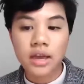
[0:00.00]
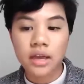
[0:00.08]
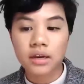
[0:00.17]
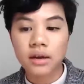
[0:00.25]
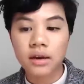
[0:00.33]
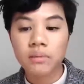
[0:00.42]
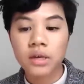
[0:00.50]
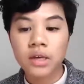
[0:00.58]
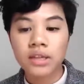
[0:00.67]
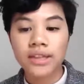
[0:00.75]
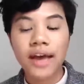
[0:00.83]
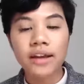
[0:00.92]
And
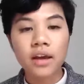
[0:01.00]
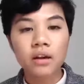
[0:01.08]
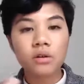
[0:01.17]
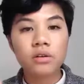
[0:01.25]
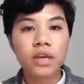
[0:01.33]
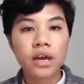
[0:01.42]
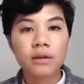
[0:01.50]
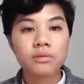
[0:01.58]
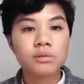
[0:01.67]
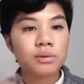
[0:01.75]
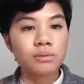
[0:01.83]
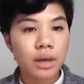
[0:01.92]
that not only helped
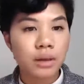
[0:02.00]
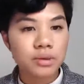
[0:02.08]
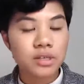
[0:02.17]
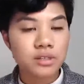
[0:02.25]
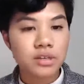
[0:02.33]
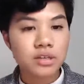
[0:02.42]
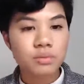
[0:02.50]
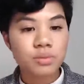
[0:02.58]
me in my business,